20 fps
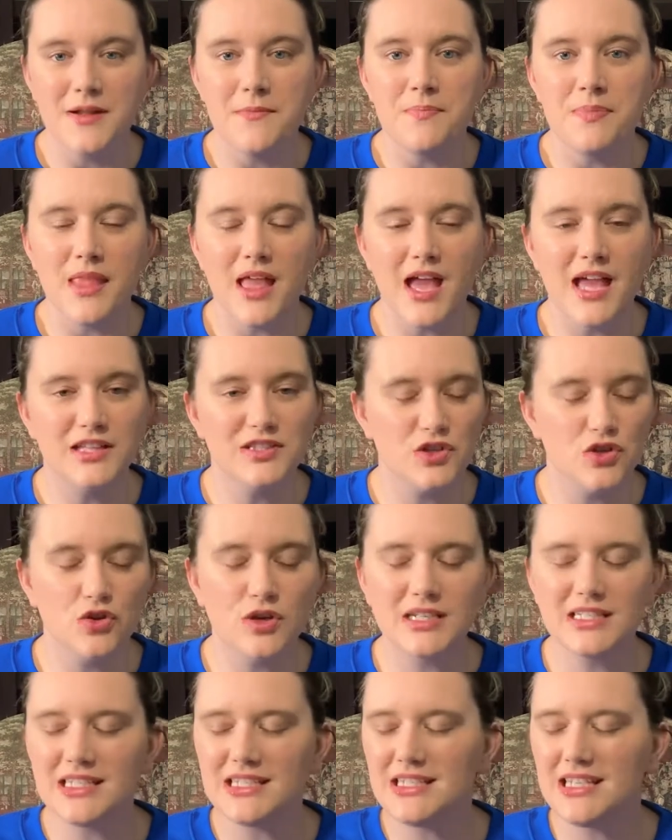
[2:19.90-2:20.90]
And so you get
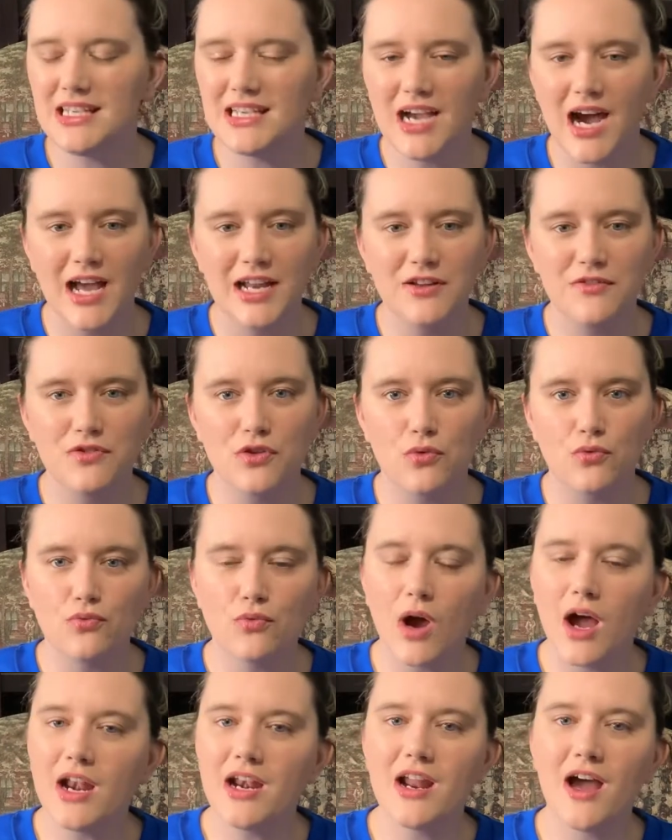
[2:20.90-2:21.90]
to see kind of the
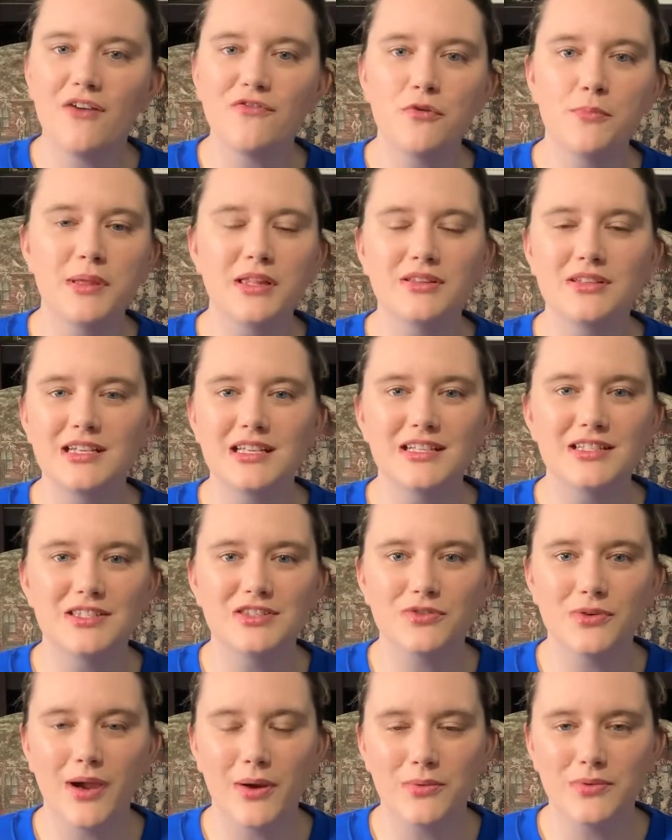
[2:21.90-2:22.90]
run of abilities
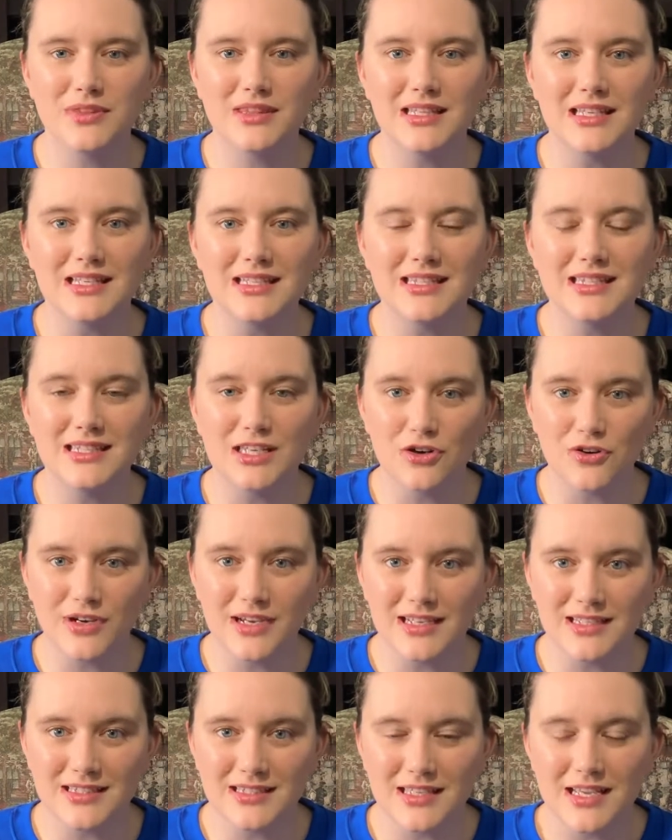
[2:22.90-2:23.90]
throughout the
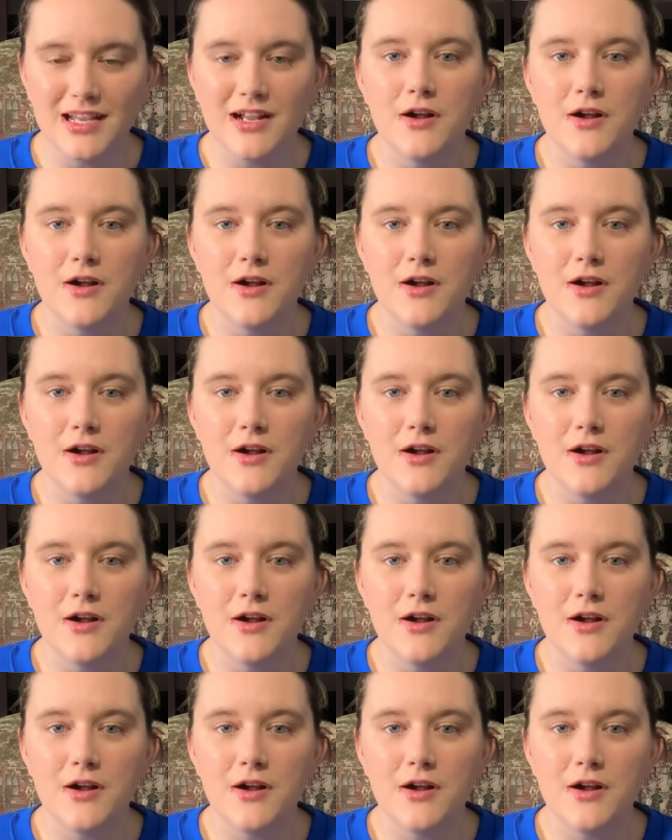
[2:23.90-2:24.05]
series.